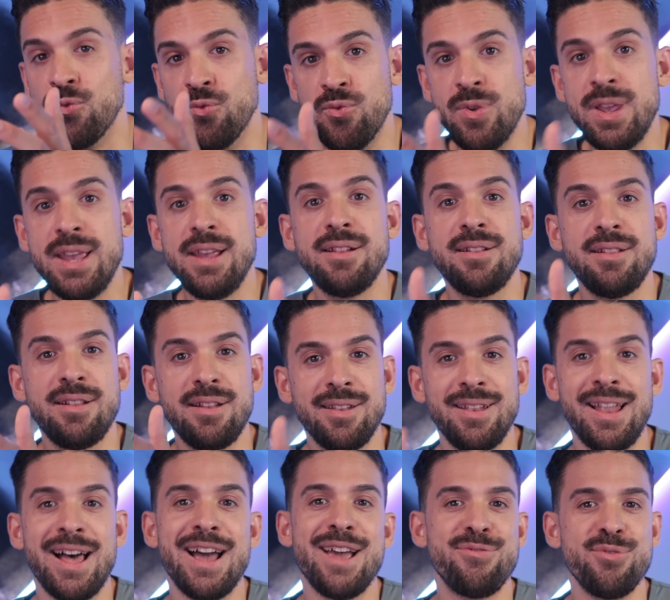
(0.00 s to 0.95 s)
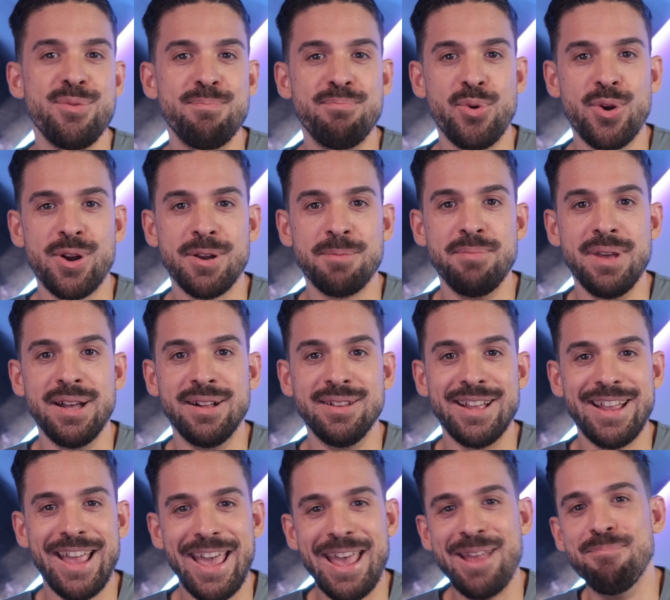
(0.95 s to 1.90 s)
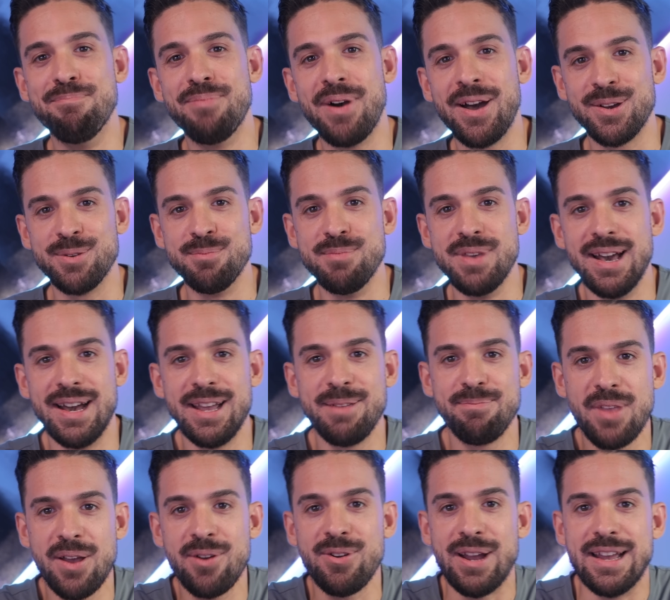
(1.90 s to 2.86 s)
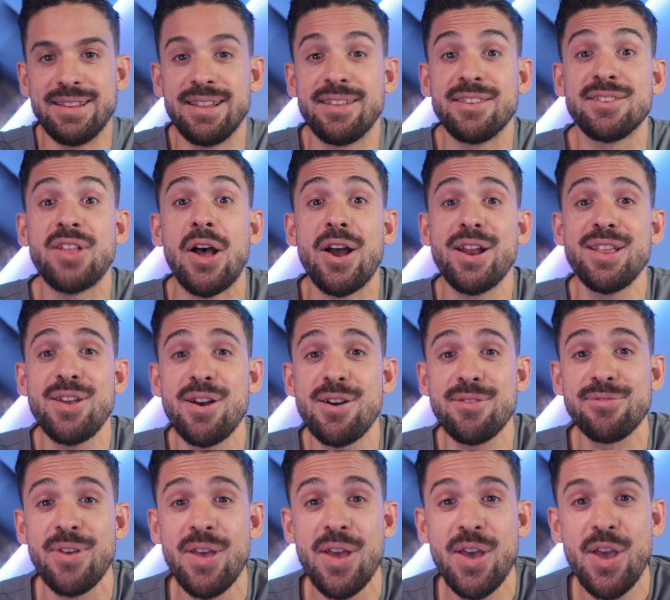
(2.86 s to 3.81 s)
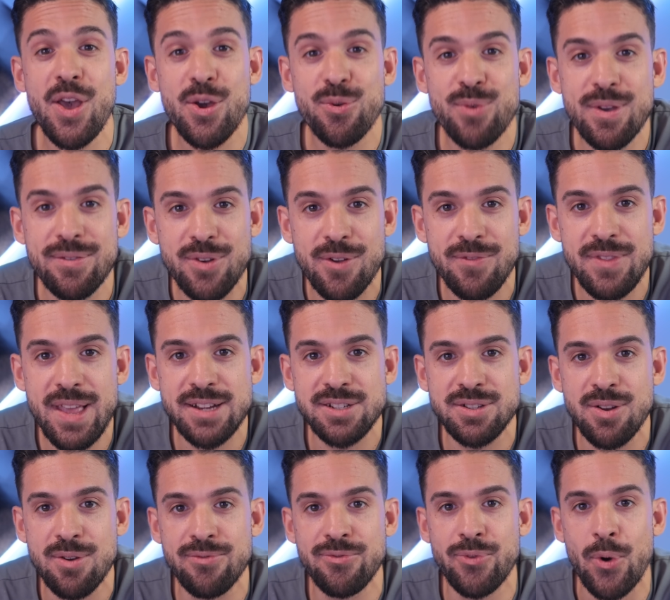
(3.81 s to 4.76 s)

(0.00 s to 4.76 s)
real life report building in Power BI. All right, starting off with conditional